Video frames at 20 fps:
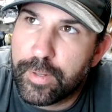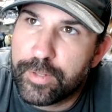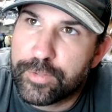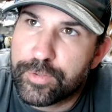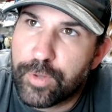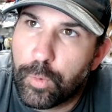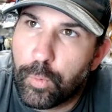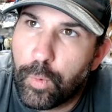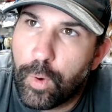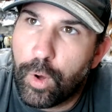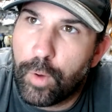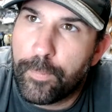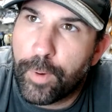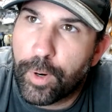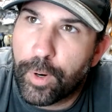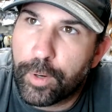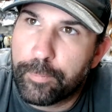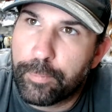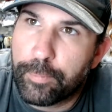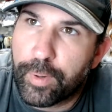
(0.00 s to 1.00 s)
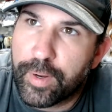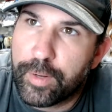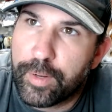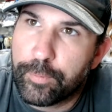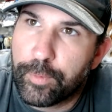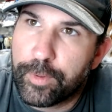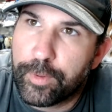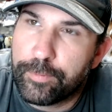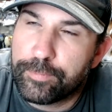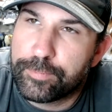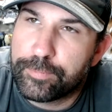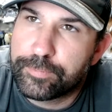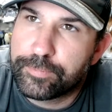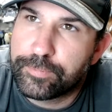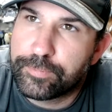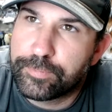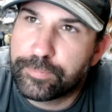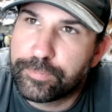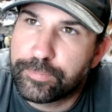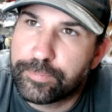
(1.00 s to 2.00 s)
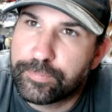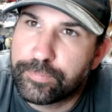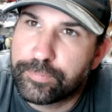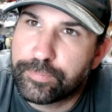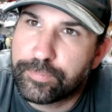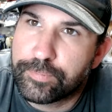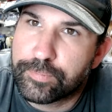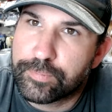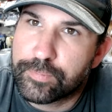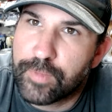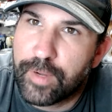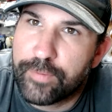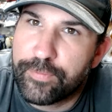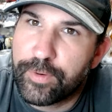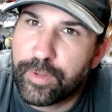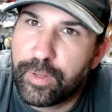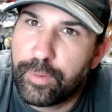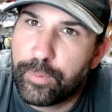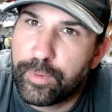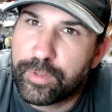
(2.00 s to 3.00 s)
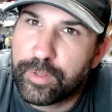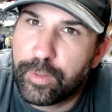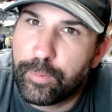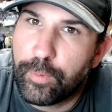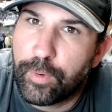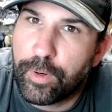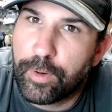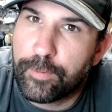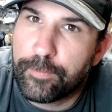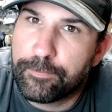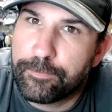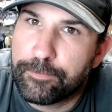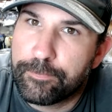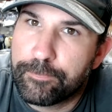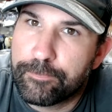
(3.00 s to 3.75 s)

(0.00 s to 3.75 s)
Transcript: Walmart brand one. I forget what they were.